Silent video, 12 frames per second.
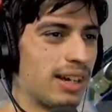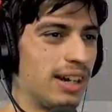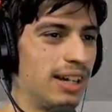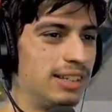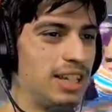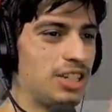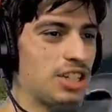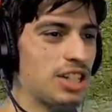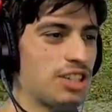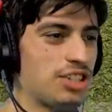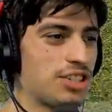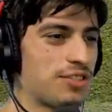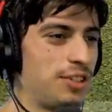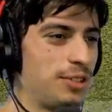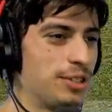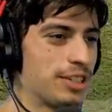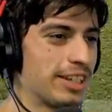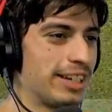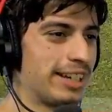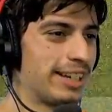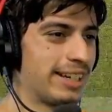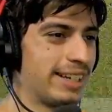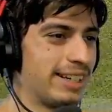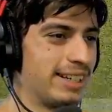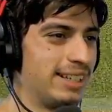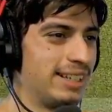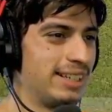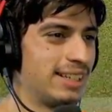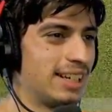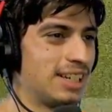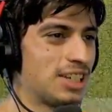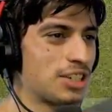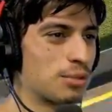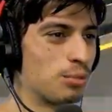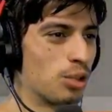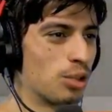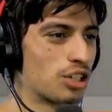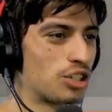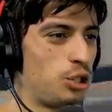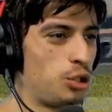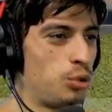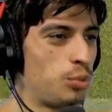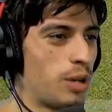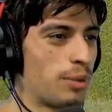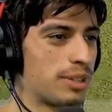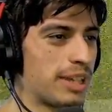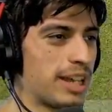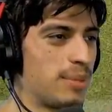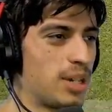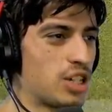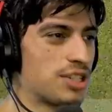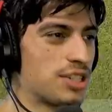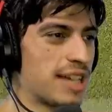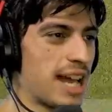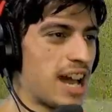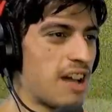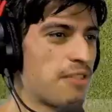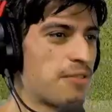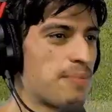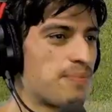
it just feels like it doesn't work too well with the animations they have.